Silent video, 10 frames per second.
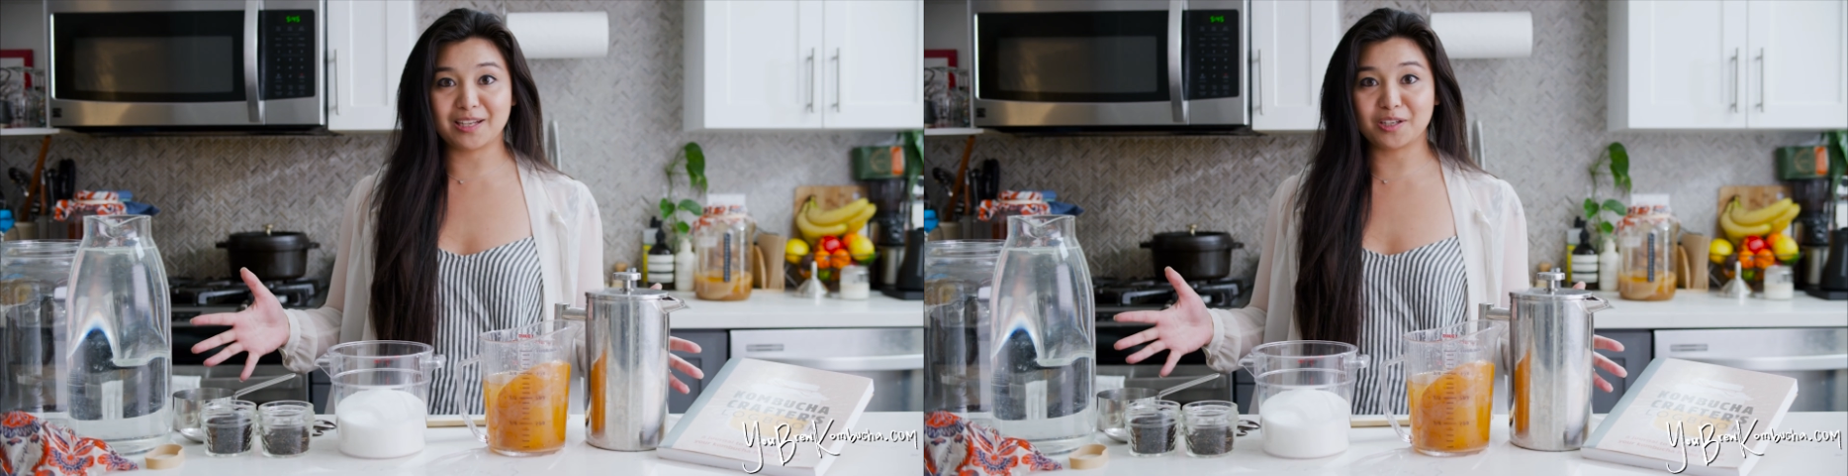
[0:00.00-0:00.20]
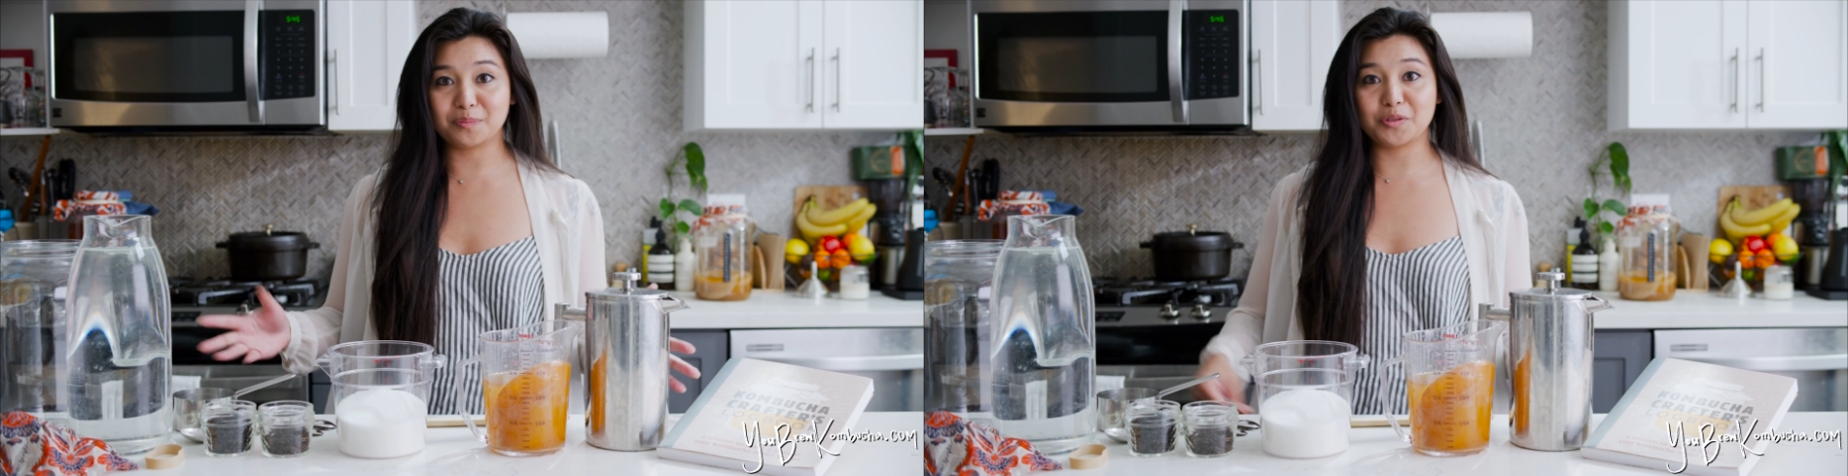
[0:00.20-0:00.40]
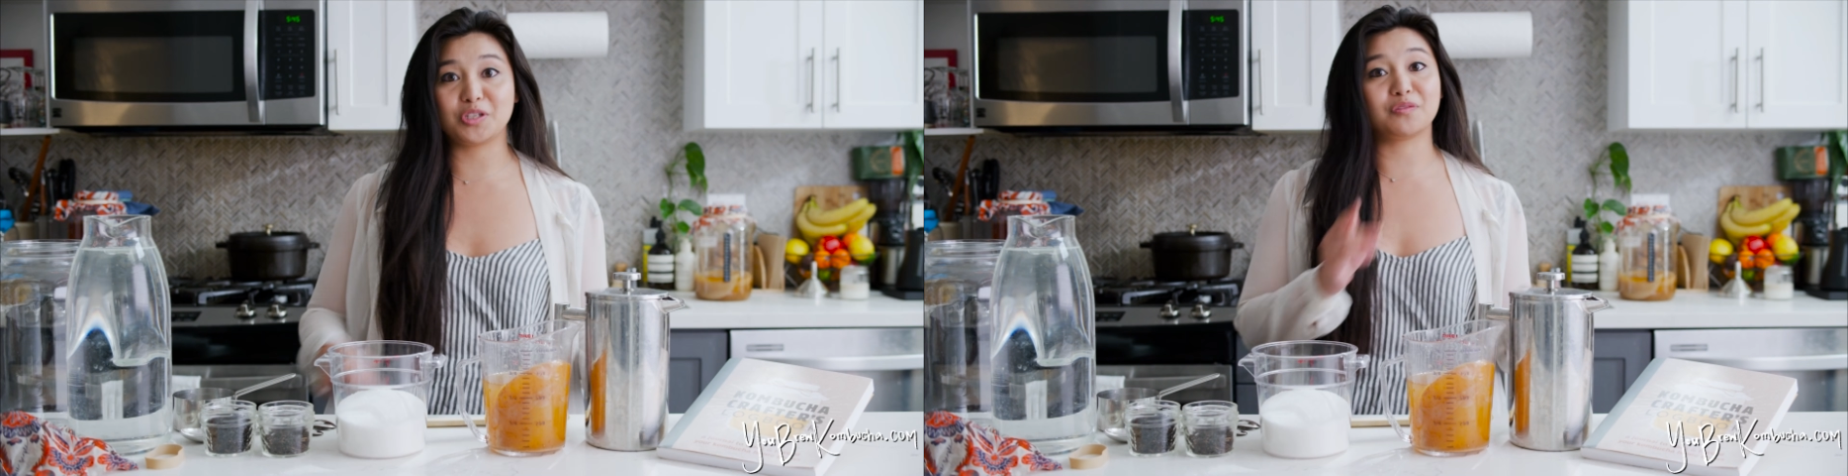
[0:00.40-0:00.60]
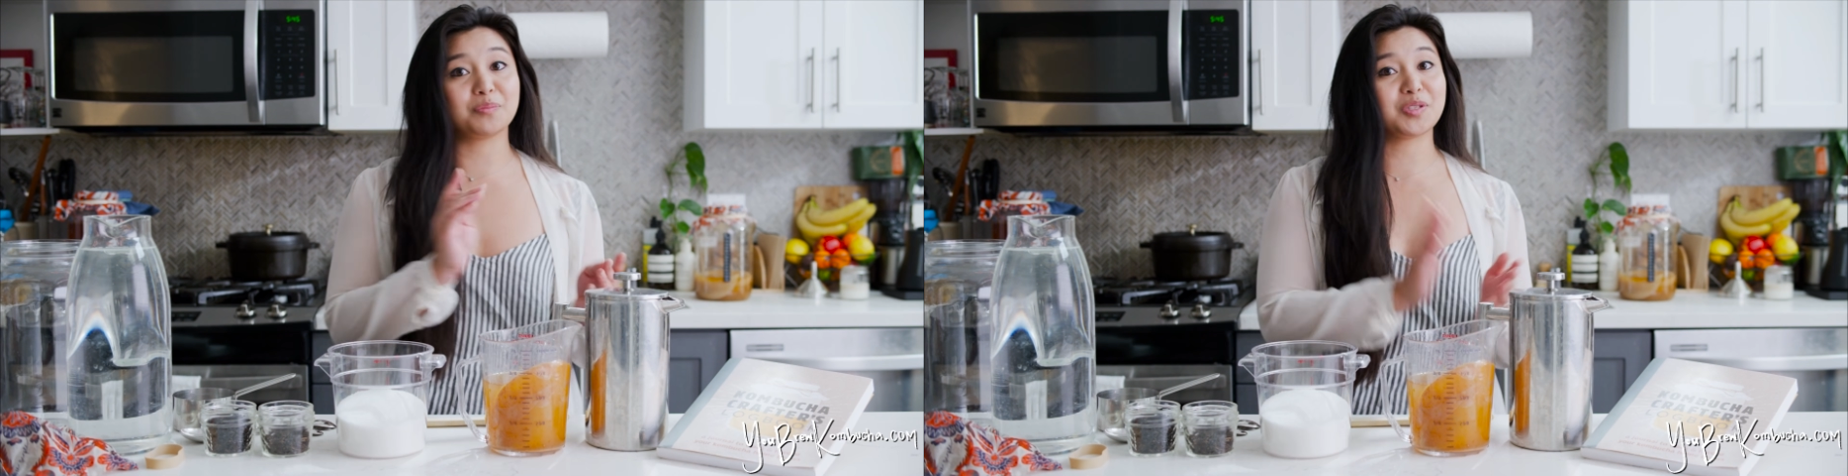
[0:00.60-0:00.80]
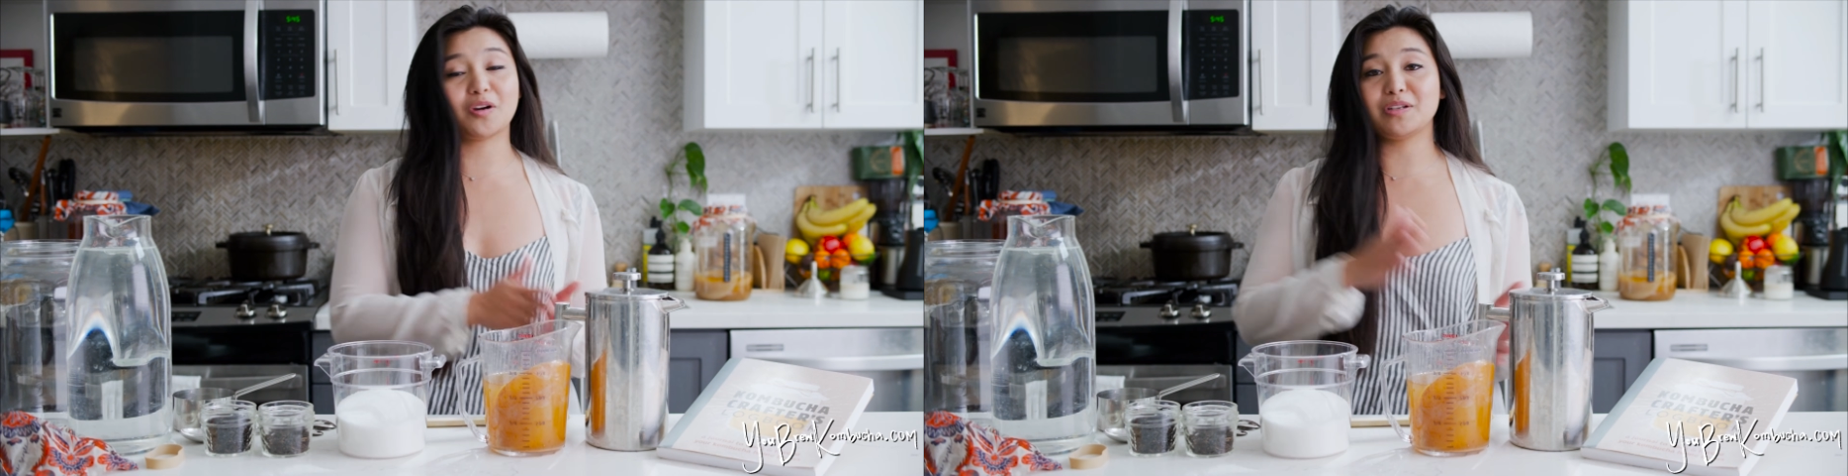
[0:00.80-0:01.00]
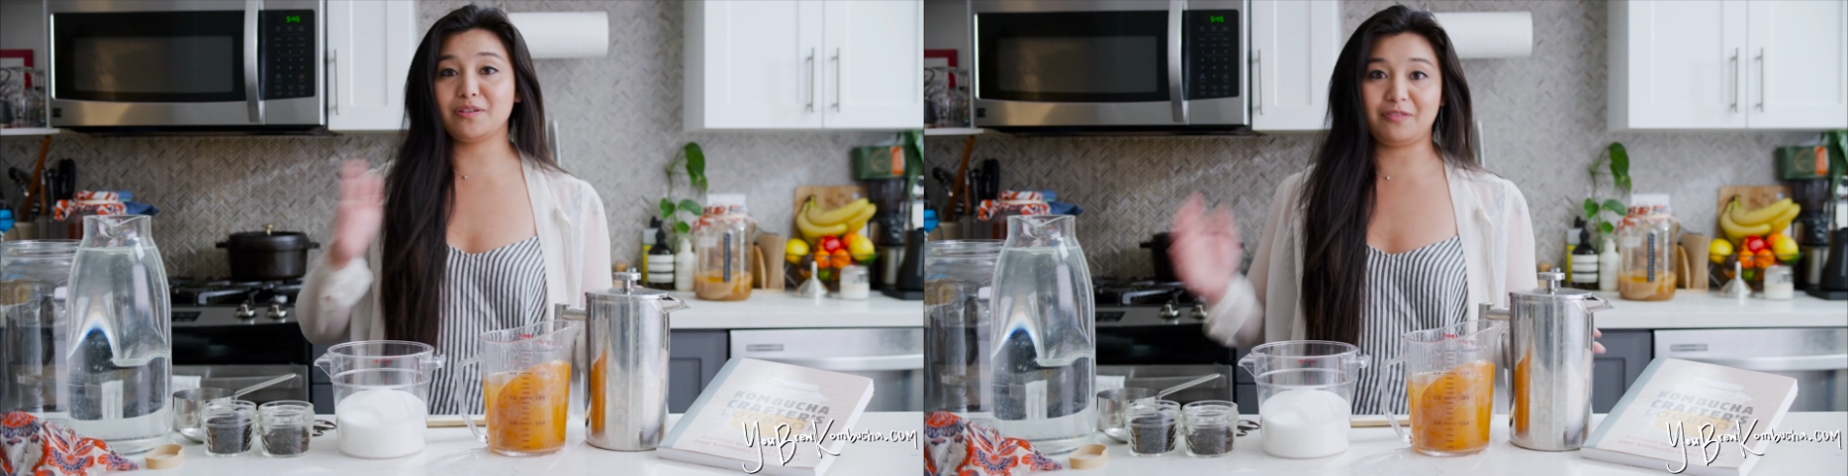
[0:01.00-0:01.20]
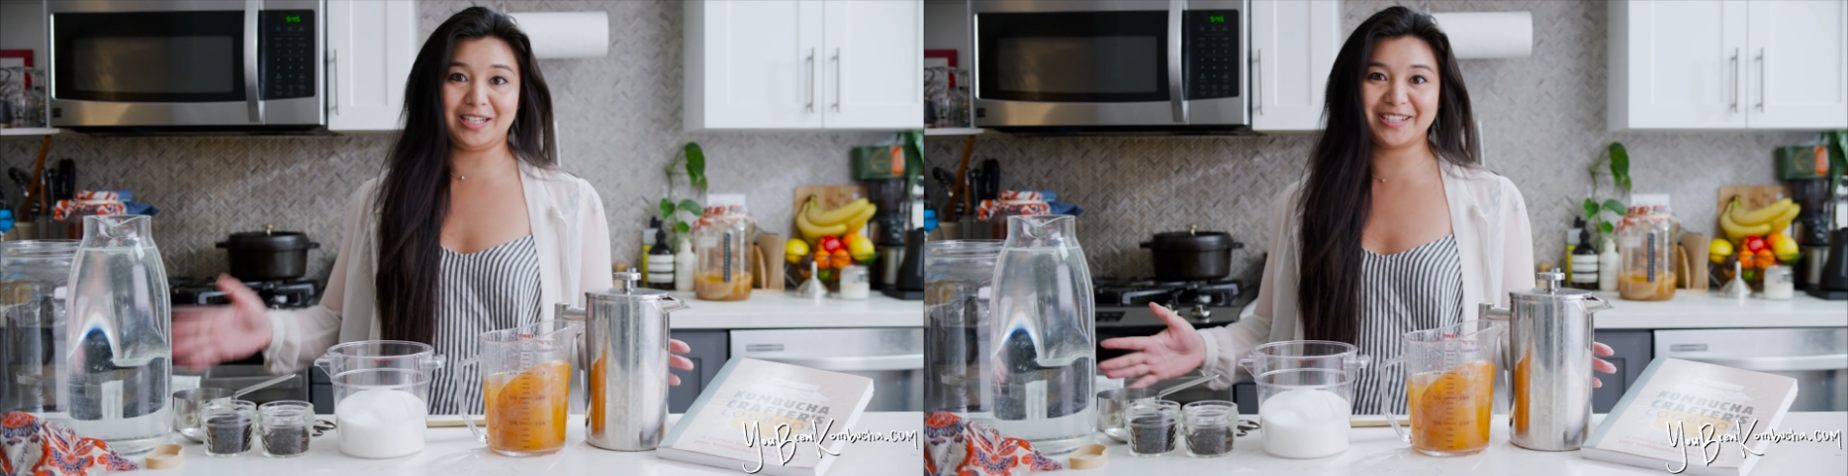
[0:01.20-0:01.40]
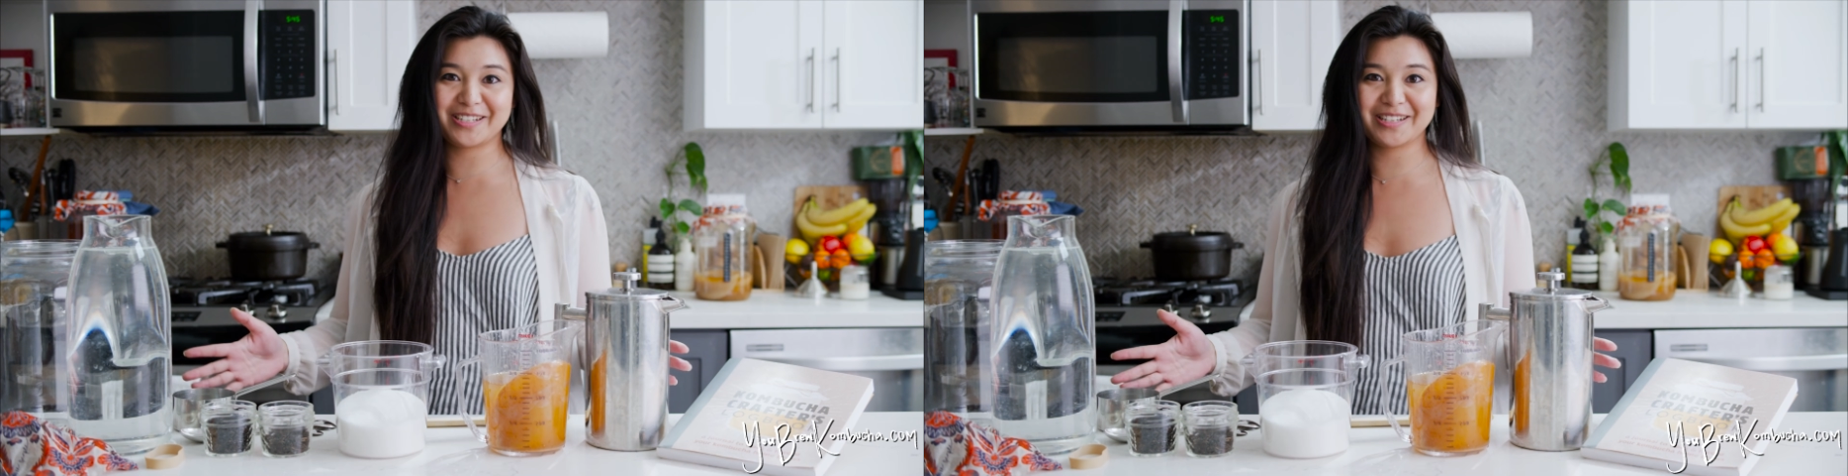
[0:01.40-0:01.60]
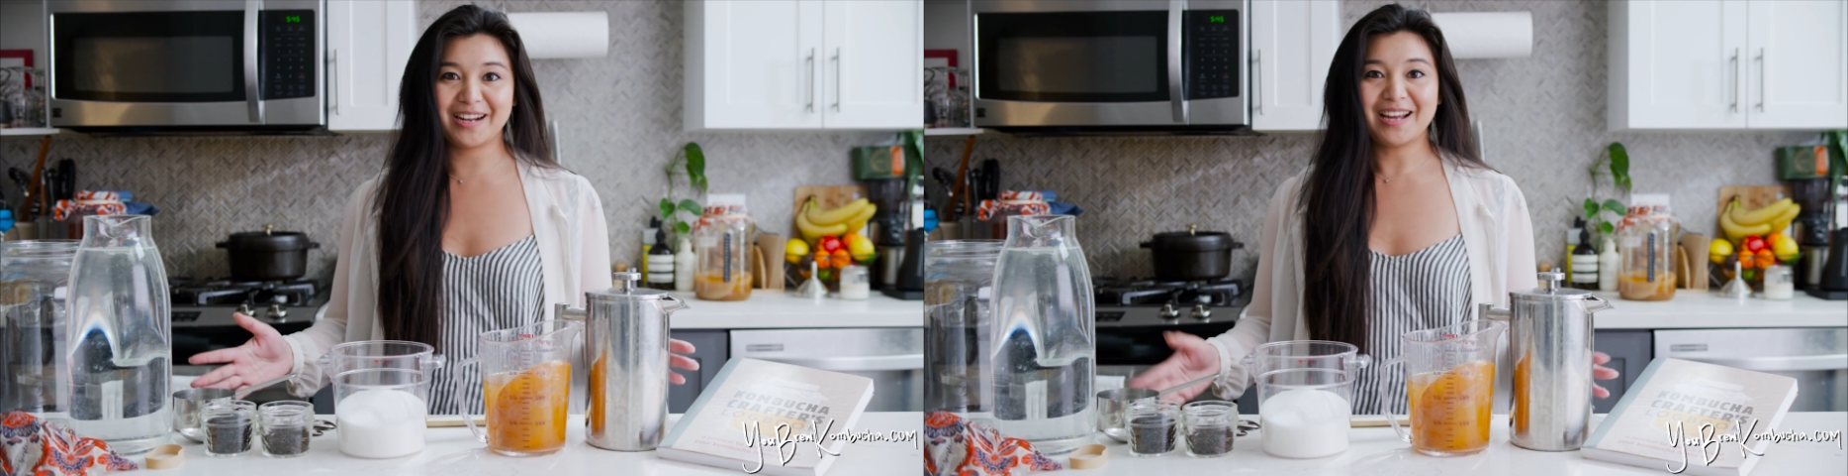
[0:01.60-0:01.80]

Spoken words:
kombucha from start to finish.